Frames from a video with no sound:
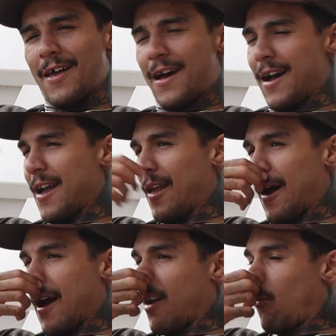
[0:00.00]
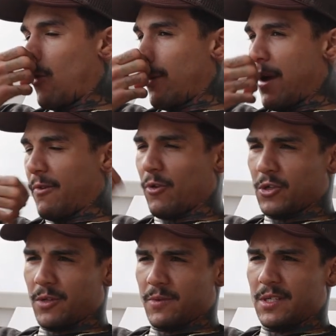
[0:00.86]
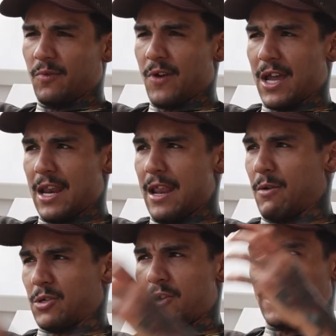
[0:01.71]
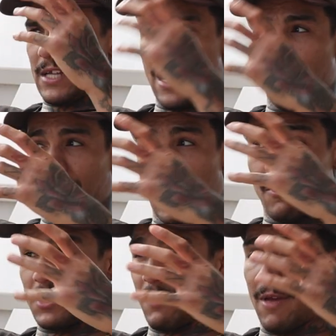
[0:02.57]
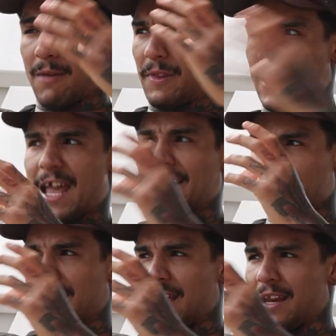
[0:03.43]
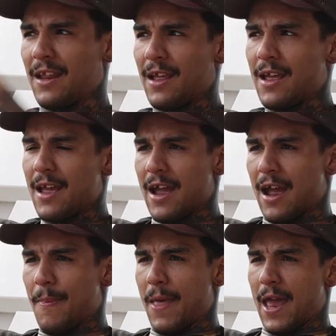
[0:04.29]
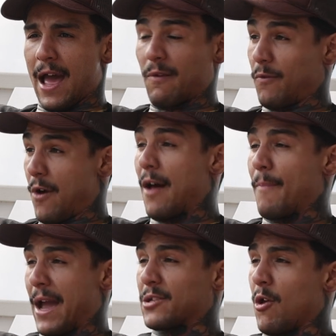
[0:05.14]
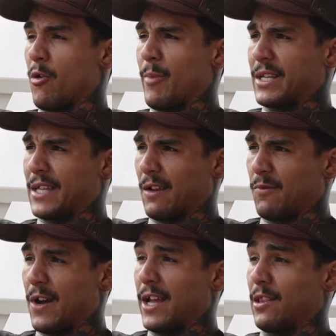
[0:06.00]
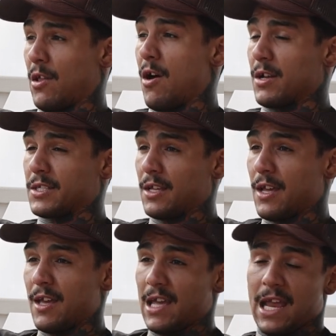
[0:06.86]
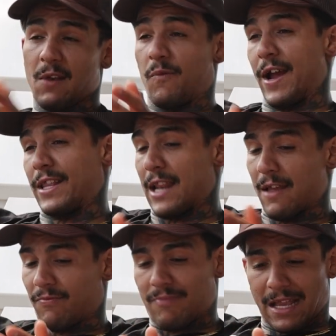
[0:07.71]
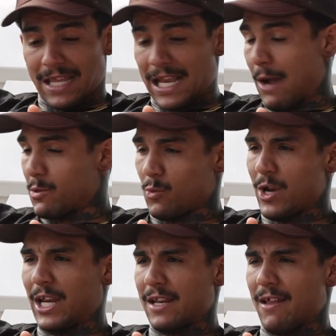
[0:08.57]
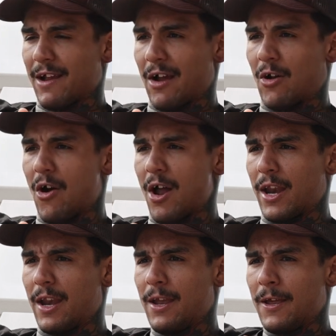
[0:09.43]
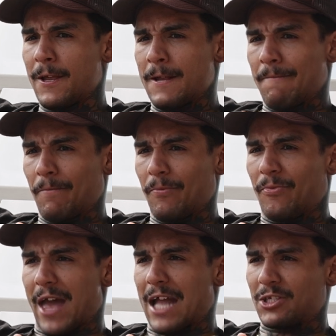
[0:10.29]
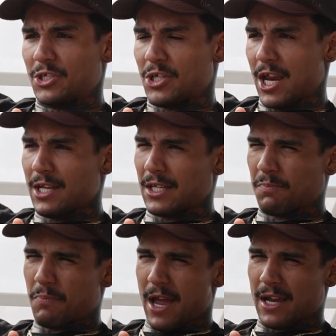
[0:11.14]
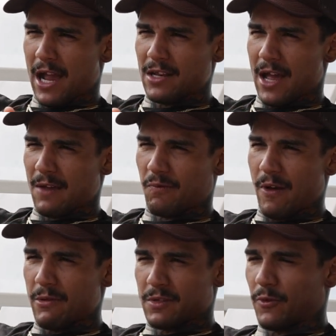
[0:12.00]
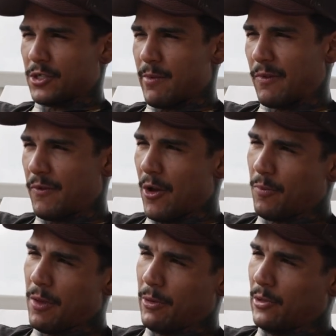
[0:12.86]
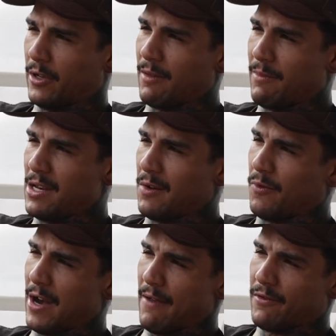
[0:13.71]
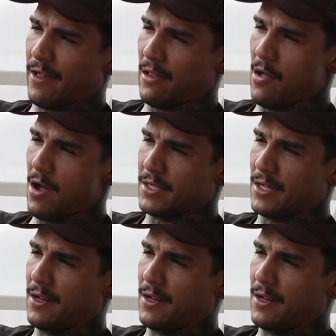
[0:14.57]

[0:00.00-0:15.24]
I won my first UFC fight, and there was all this hype, like I was like maybe the next kid. And then I fought Max Holloway in my second fight and lost in a fight that I think I was winning until I got caught. And that changed. I felt, it was the first time I felt people look at me different after that loss.